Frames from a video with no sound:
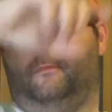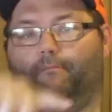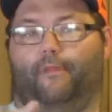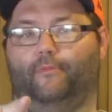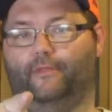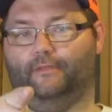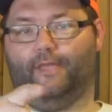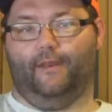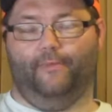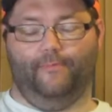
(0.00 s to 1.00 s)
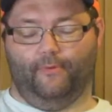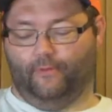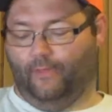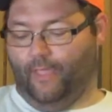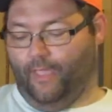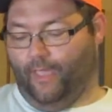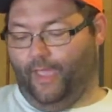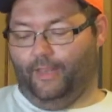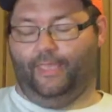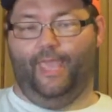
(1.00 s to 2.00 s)
Remember, there's a lot of people.
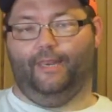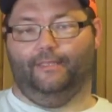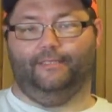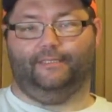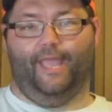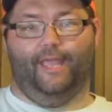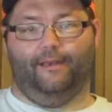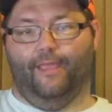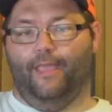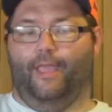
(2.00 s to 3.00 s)
And a cane in this hand.